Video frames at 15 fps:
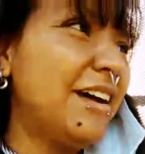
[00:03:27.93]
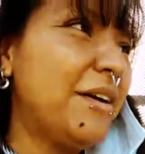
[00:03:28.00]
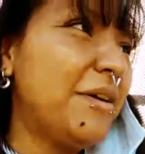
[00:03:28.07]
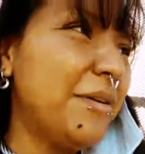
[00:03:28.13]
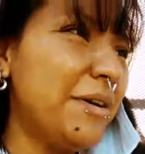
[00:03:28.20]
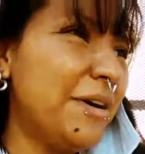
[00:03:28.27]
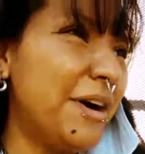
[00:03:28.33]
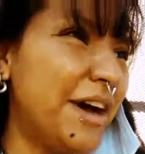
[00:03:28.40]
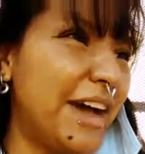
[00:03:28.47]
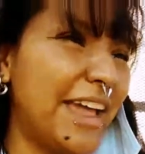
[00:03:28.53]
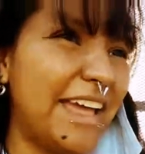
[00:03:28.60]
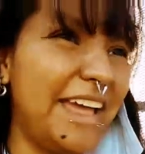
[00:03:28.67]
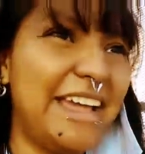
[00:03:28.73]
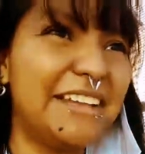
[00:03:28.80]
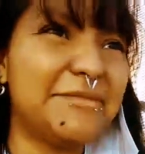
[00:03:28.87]
Whew, I
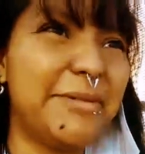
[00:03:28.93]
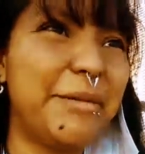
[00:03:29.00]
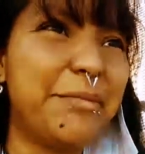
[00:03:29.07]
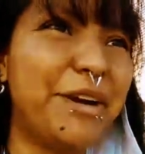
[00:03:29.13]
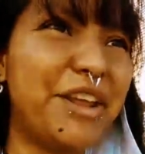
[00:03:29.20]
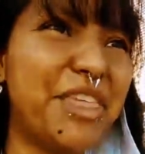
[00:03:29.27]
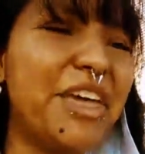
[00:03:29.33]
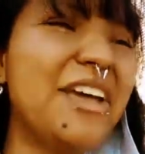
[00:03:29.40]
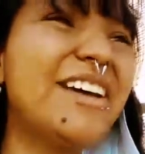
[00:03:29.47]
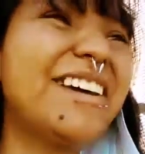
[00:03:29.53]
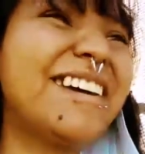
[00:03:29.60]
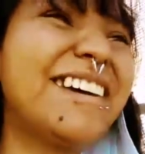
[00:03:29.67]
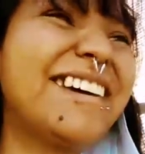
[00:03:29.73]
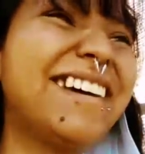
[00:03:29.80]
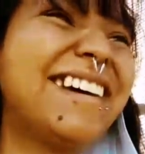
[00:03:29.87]
gotta catch my
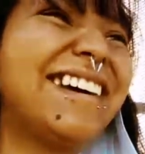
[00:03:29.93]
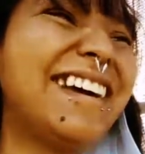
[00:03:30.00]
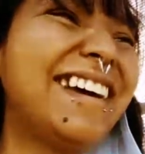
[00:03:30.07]
breath.